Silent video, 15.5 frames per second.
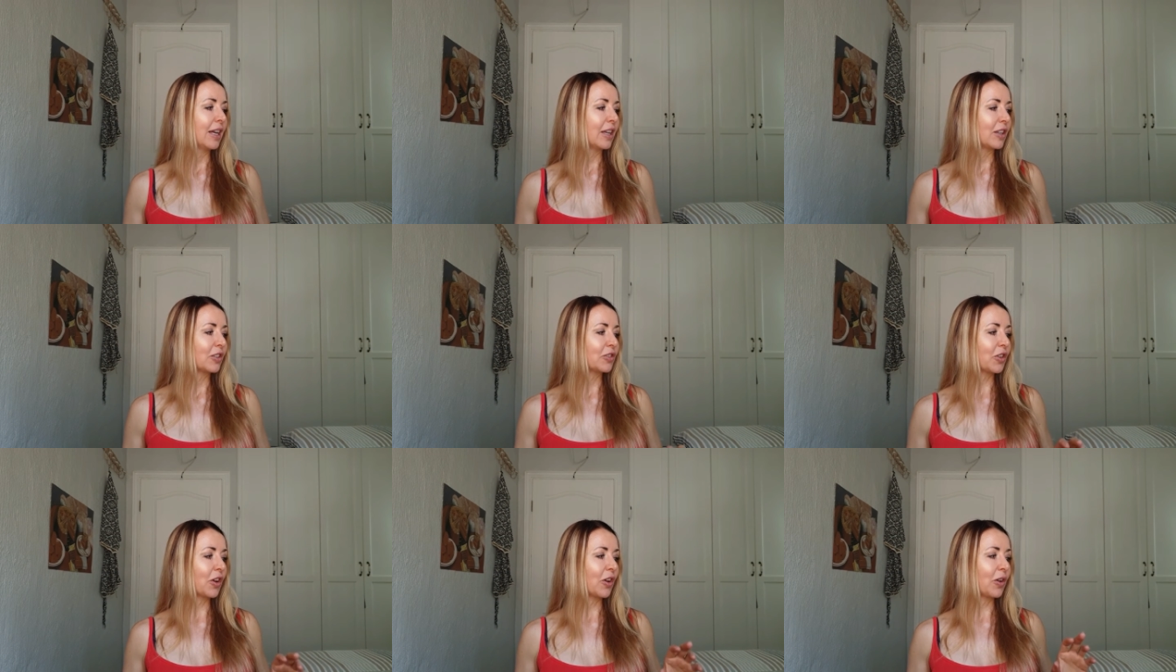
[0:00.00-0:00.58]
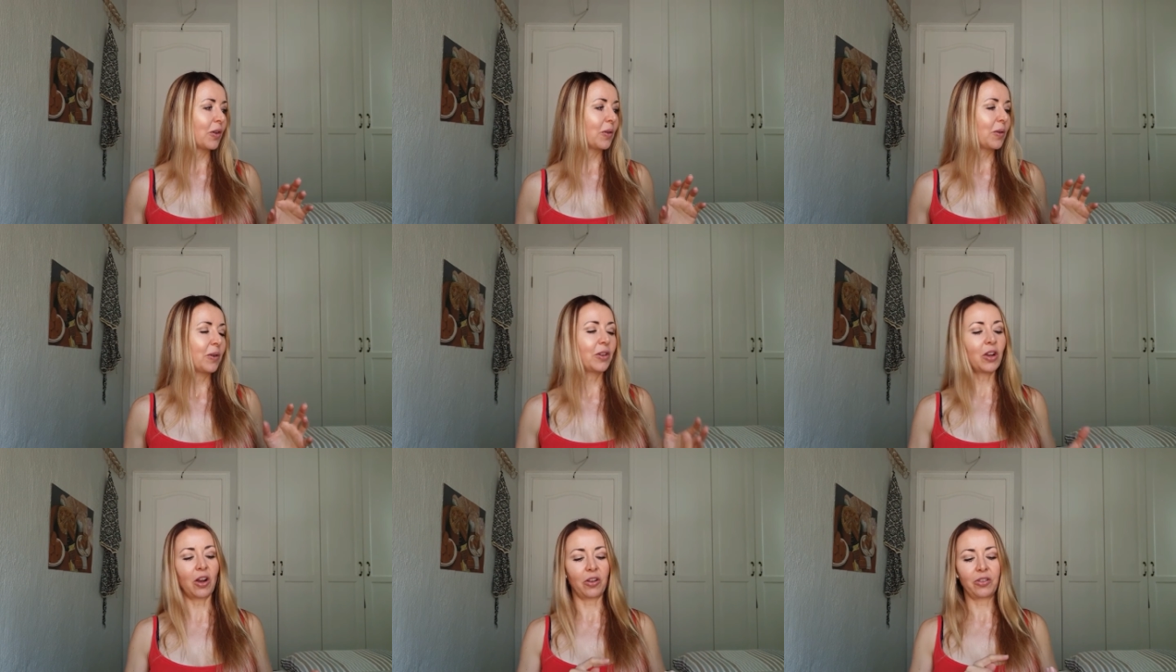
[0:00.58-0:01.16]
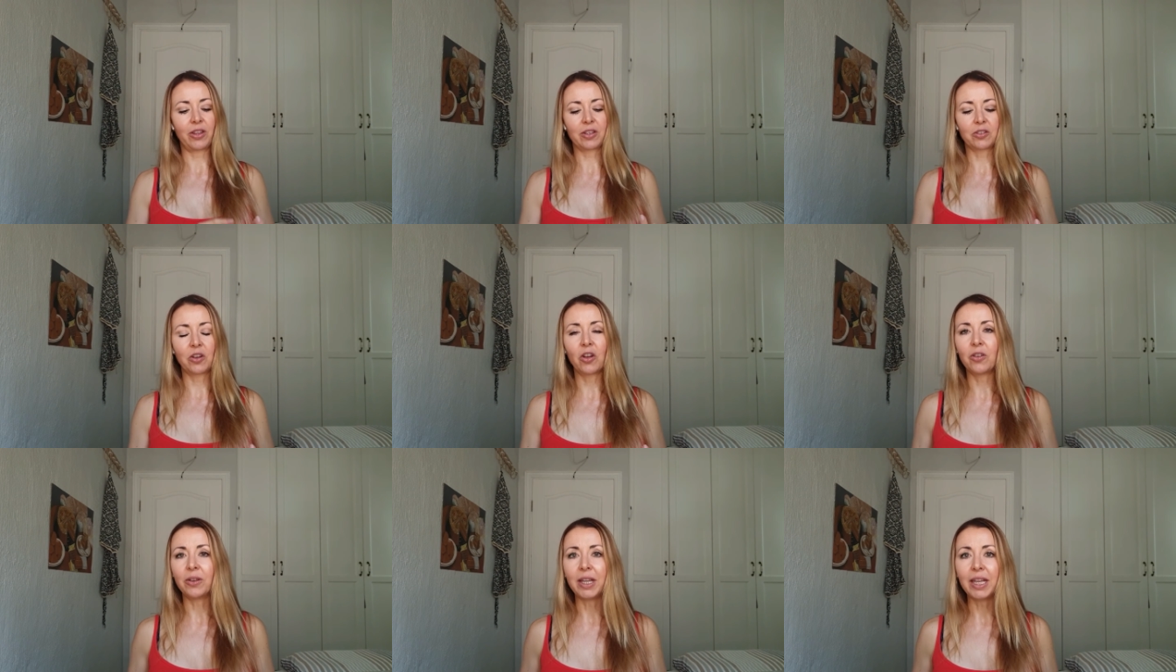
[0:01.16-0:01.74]
So yeah, there's
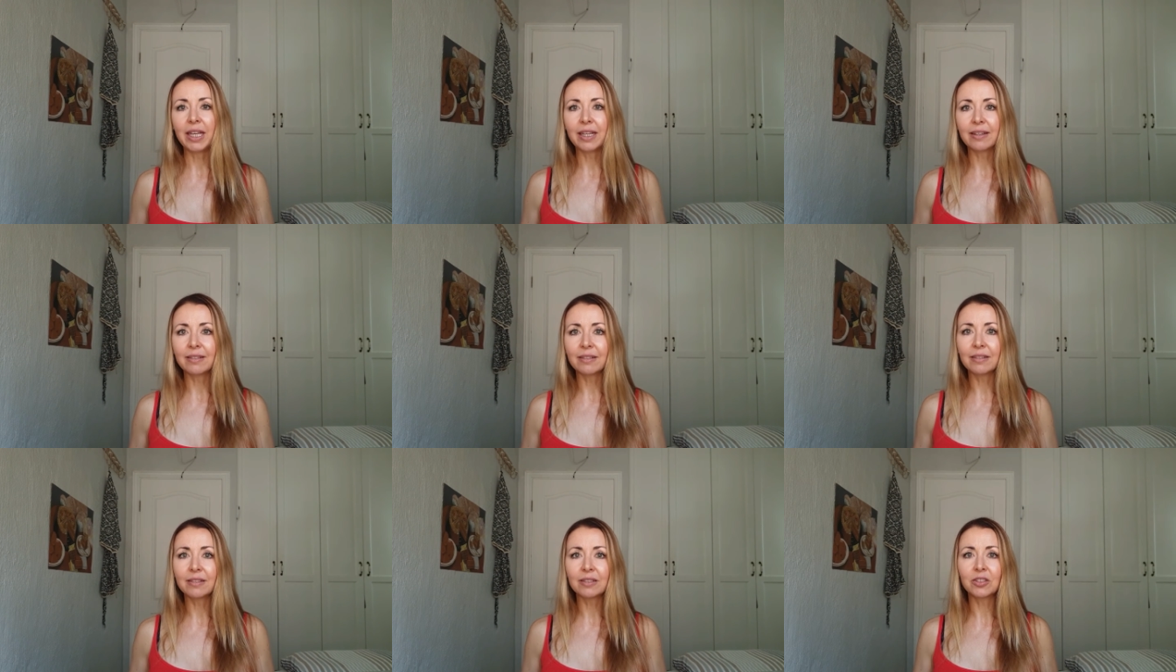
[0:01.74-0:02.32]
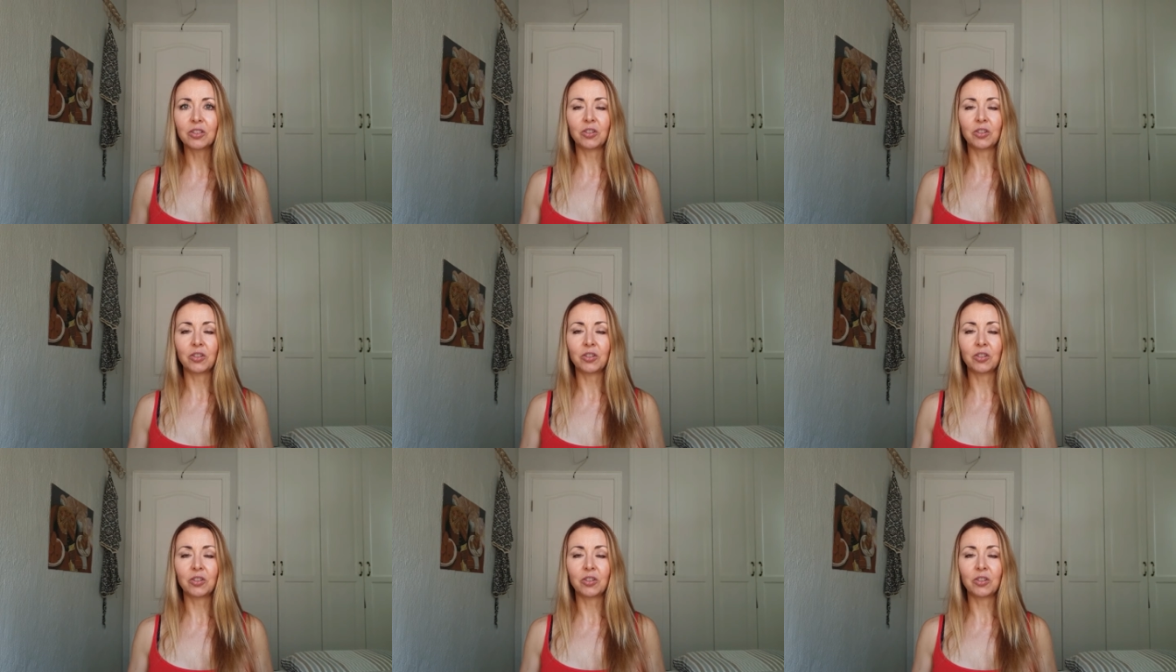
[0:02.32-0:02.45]
no needles.